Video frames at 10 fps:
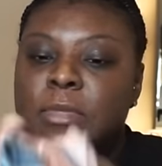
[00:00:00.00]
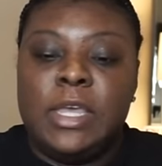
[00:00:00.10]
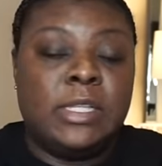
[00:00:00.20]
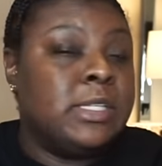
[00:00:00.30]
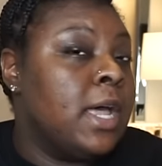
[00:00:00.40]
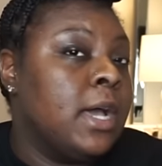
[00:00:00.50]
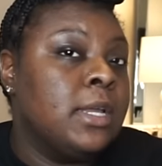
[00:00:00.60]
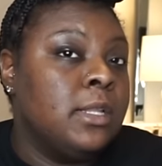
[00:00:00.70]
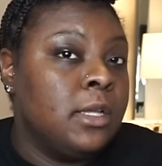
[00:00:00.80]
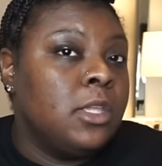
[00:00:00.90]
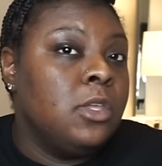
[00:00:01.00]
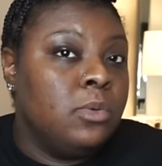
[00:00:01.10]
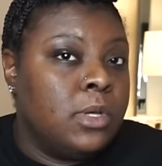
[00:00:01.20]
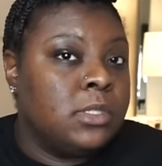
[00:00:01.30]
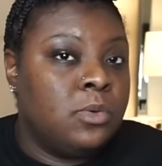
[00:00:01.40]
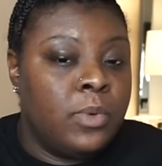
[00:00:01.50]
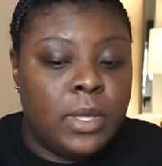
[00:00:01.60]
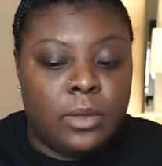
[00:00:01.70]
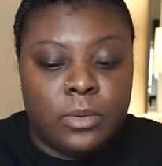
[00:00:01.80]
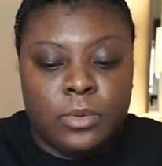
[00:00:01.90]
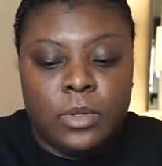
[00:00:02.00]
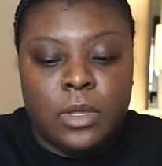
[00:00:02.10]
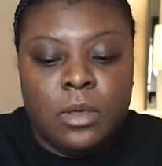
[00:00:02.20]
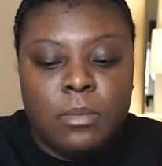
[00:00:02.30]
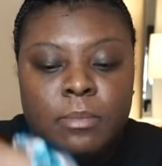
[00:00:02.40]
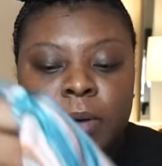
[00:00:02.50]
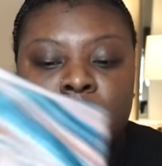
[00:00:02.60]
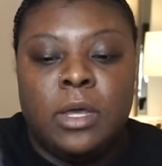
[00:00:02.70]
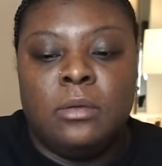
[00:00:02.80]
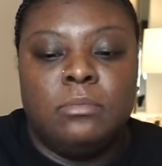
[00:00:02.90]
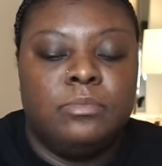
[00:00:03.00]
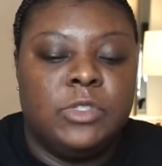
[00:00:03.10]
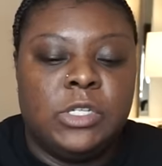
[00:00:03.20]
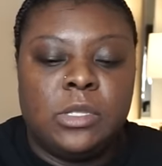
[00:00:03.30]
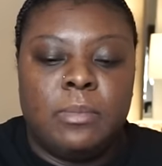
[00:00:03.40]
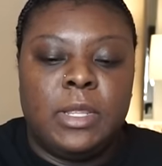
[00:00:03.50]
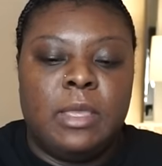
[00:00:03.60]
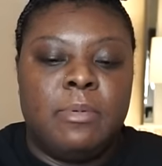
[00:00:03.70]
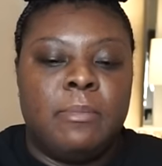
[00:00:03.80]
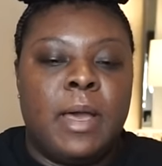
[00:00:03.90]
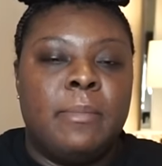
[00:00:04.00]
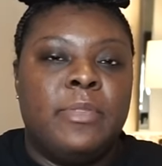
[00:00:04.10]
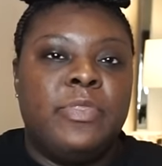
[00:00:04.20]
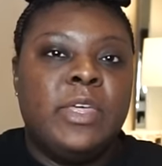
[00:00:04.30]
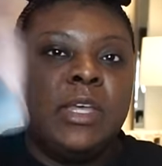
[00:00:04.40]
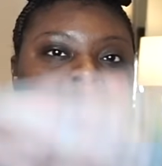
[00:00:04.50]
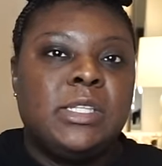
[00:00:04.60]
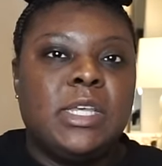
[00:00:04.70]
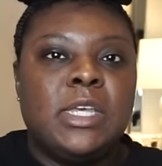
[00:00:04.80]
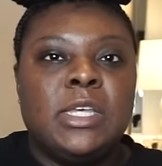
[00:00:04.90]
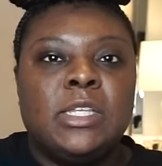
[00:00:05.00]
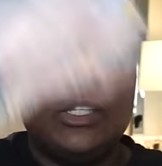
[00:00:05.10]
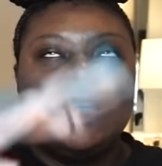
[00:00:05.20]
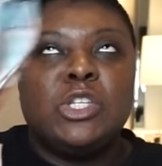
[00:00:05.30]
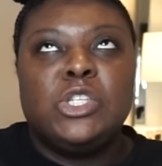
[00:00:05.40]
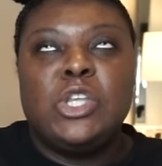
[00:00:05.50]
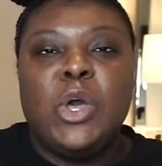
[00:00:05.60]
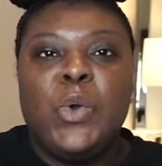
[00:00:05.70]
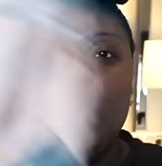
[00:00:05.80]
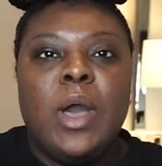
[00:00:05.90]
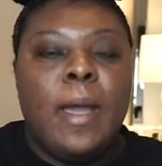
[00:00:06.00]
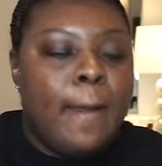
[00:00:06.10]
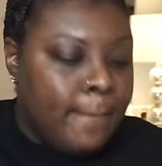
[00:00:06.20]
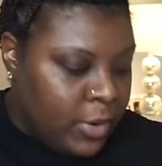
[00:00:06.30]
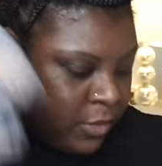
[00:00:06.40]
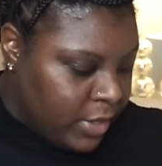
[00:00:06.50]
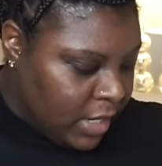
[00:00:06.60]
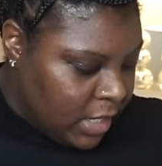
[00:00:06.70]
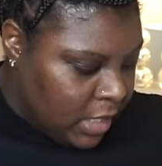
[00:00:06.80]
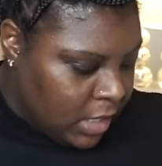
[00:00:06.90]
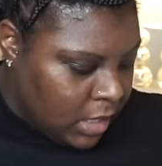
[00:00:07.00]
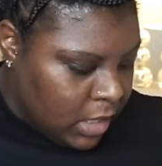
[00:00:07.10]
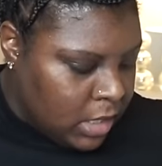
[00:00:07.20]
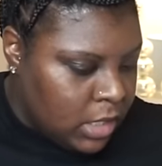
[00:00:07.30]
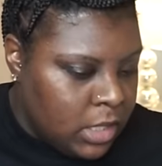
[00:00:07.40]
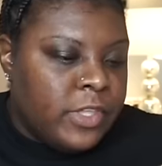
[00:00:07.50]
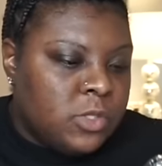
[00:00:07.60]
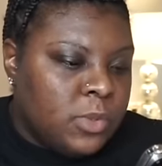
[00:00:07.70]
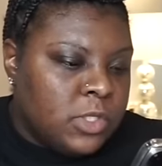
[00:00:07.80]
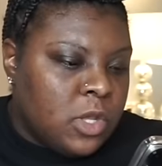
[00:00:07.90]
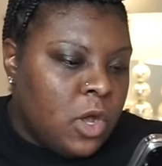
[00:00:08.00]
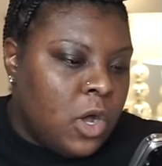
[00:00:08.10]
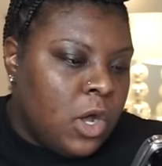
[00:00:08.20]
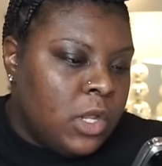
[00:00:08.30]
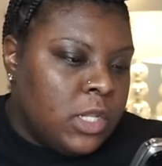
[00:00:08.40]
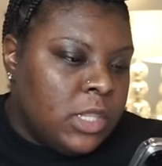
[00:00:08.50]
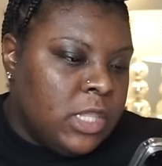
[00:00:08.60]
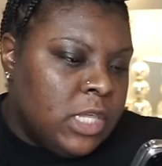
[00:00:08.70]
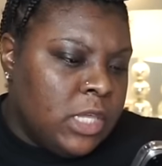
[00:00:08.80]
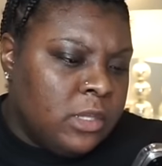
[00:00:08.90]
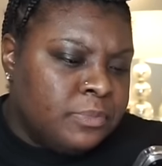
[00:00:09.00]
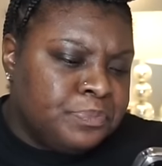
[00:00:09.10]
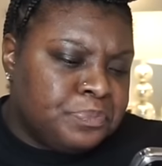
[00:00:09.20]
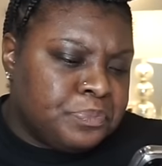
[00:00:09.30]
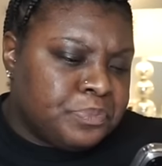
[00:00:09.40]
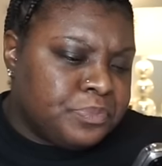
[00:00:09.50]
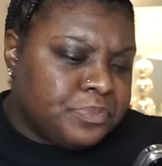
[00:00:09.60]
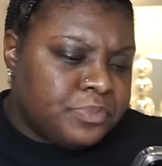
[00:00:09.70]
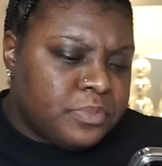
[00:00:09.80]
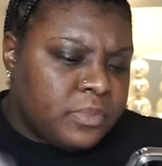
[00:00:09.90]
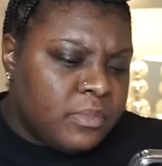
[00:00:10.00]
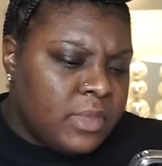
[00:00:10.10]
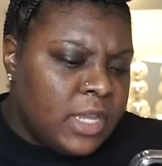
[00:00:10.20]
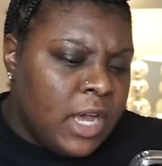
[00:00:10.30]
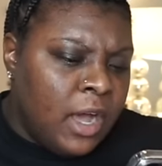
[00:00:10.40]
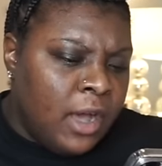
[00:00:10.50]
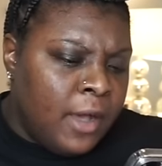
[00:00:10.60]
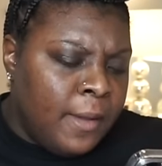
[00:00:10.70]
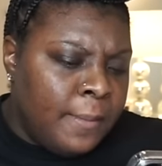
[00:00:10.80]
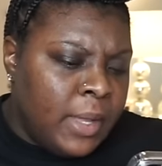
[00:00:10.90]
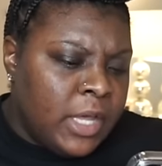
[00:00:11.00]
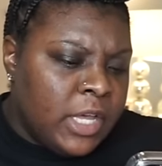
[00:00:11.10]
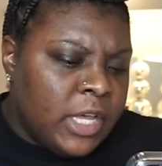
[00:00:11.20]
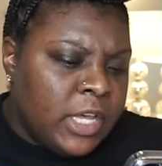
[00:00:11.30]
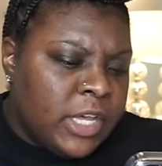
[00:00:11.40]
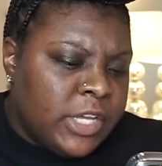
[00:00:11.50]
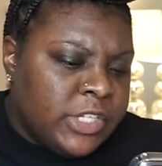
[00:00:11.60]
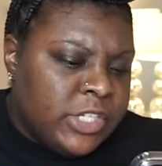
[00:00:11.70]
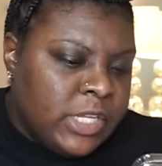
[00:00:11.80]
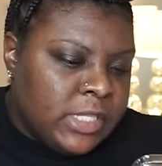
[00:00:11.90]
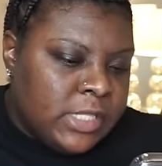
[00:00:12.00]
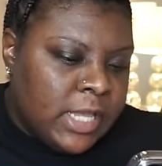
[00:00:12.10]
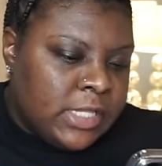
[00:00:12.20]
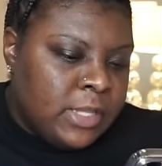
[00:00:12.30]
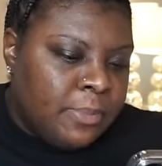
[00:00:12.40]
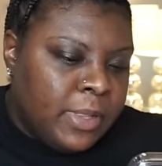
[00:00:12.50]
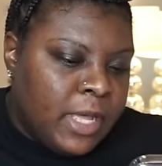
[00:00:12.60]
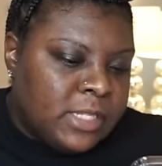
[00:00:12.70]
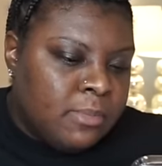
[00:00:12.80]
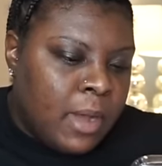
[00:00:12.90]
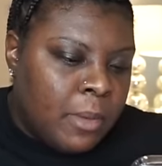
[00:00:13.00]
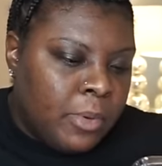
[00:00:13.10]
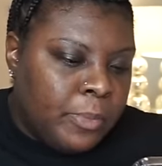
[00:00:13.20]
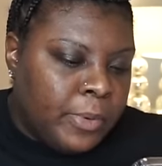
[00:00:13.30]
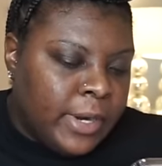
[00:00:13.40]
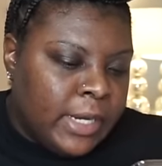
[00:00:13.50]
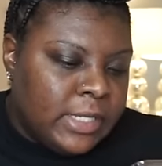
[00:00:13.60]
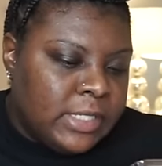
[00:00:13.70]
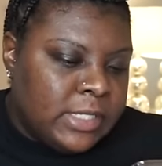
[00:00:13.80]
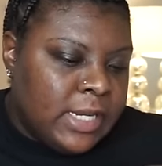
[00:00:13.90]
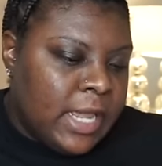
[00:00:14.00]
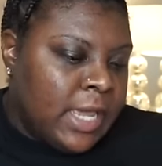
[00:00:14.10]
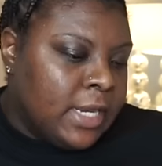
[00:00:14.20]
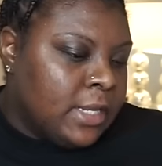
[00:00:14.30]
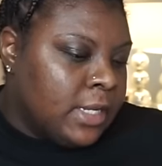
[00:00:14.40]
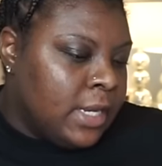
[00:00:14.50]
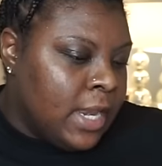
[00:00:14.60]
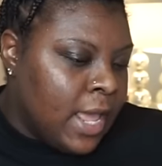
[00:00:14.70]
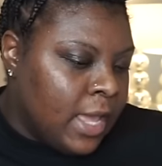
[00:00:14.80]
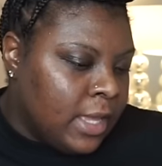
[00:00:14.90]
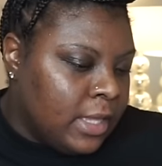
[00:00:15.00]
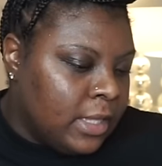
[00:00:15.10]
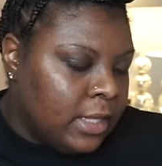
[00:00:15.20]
it's not going to look cute, because it will, but just something to keep in mind. But this is so pretty. This one is called the Shein Sexy Plus marble print stand neck